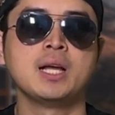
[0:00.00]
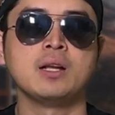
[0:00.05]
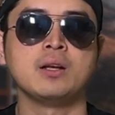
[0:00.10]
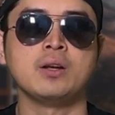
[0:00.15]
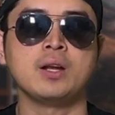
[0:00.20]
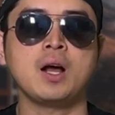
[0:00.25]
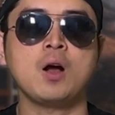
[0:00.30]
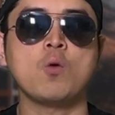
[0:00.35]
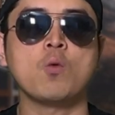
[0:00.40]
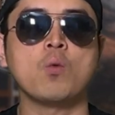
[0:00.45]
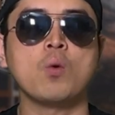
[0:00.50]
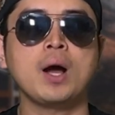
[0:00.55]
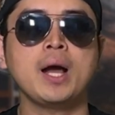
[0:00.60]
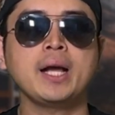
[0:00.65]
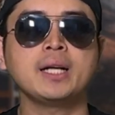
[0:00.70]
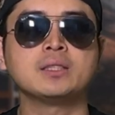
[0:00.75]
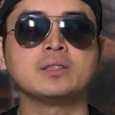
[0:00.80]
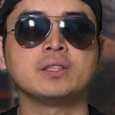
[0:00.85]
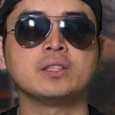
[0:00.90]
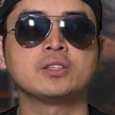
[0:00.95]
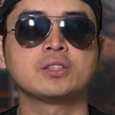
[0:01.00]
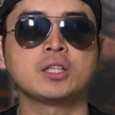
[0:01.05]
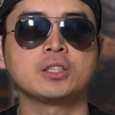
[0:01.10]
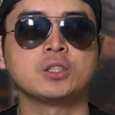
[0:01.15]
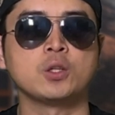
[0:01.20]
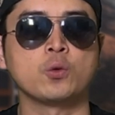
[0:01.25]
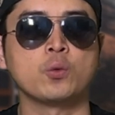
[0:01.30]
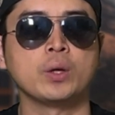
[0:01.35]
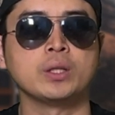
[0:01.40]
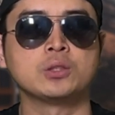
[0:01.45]
Now, why is this such
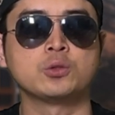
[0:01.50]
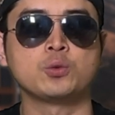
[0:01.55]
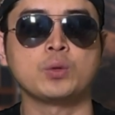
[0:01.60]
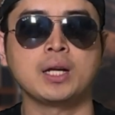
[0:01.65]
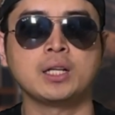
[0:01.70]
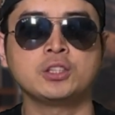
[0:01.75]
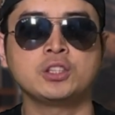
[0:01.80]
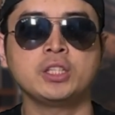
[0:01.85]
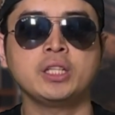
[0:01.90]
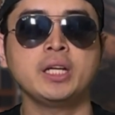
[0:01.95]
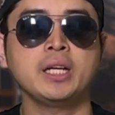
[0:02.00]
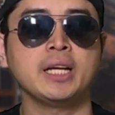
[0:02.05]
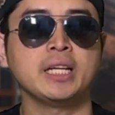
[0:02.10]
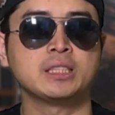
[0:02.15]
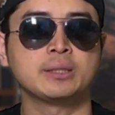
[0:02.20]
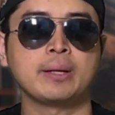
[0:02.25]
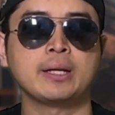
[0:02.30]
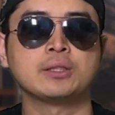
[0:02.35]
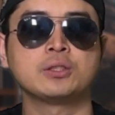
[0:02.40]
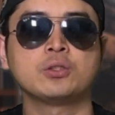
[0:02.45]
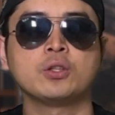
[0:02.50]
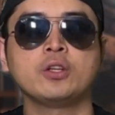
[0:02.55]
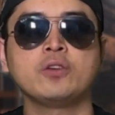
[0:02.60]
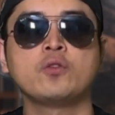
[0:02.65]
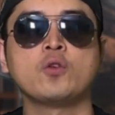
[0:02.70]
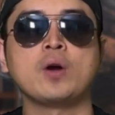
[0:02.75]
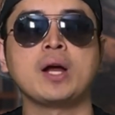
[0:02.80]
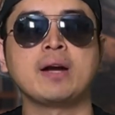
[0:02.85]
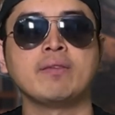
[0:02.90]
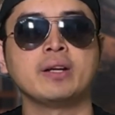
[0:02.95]
a great strategy, especially
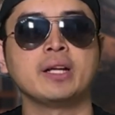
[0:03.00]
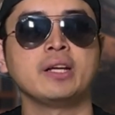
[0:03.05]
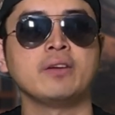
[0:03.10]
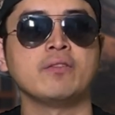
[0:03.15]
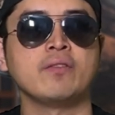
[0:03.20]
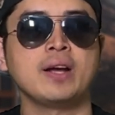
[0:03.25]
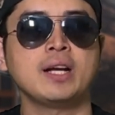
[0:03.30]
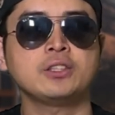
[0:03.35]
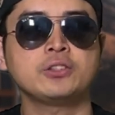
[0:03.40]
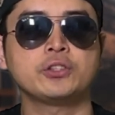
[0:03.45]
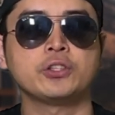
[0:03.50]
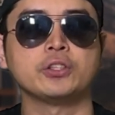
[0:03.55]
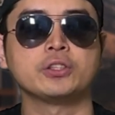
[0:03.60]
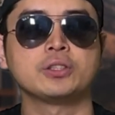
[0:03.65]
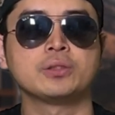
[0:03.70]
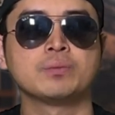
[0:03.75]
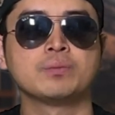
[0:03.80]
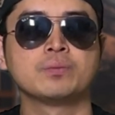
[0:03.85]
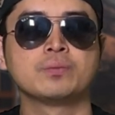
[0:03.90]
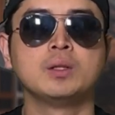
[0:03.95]
for everyday investors?